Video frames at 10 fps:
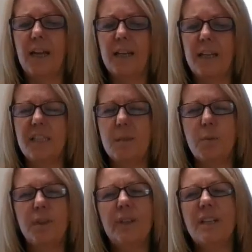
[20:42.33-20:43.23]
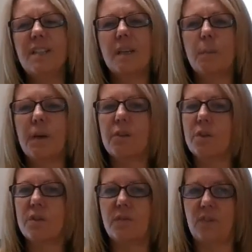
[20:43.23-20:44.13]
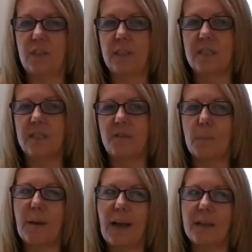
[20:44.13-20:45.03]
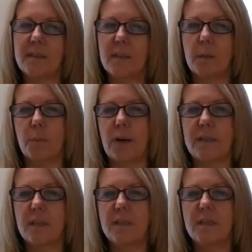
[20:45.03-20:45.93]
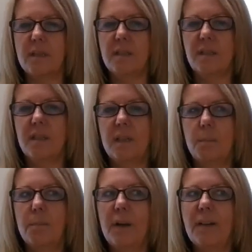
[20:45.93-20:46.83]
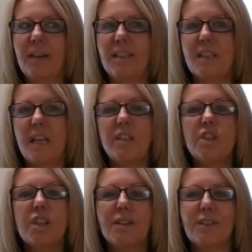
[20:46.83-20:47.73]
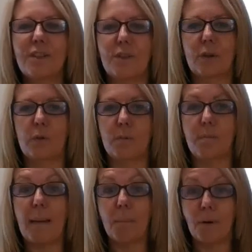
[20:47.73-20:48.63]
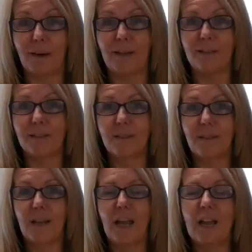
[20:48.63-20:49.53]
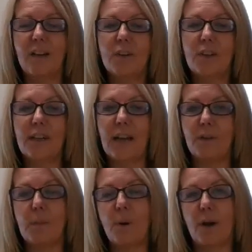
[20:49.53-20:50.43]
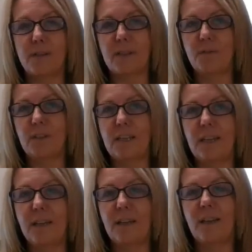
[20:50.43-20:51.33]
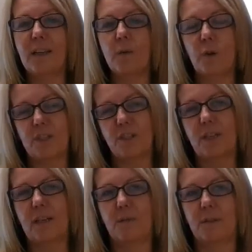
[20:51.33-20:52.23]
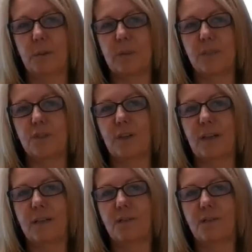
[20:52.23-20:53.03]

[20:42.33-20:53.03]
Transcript: It's important not to compare those feelings of the past to the present, but instead to cherish those memories and look at how they positively enriched and influenced your life.